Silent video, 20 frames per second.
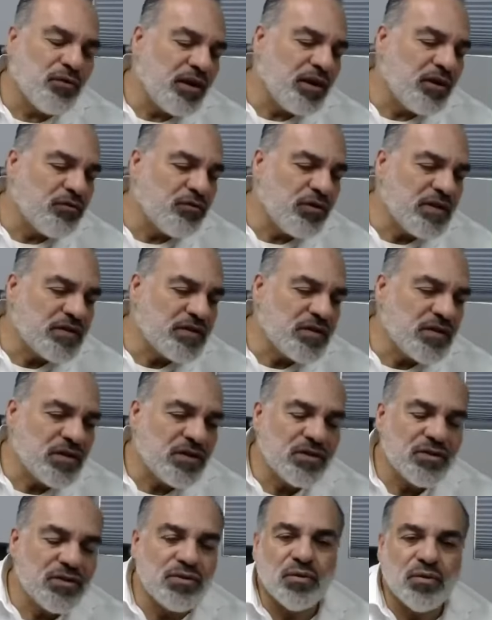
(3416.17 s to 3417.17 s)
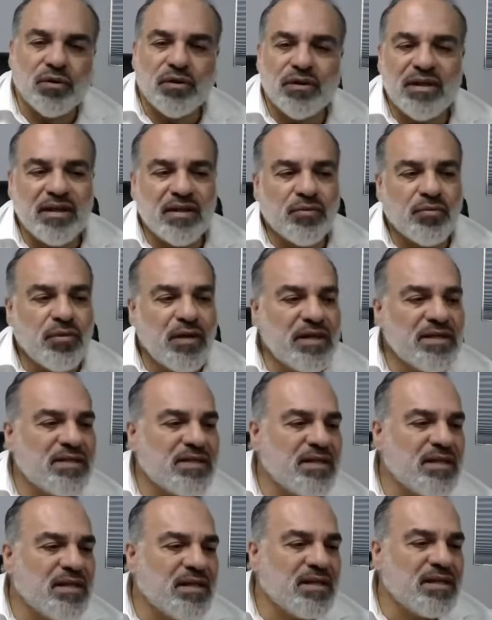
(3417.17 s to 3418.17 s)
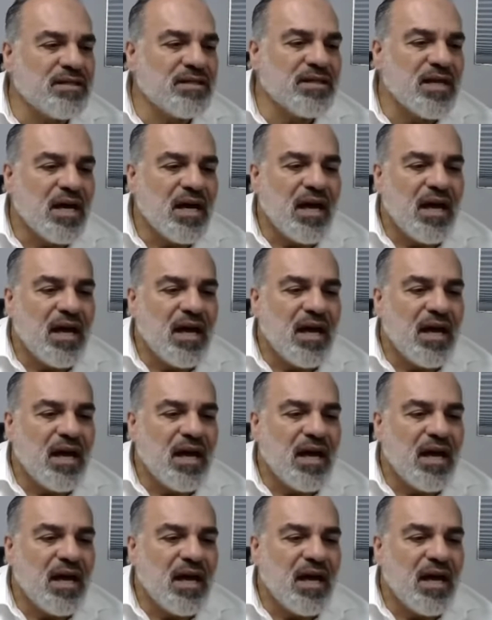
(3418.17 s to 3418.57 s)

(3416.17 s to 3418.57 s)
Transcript: increases or decreases.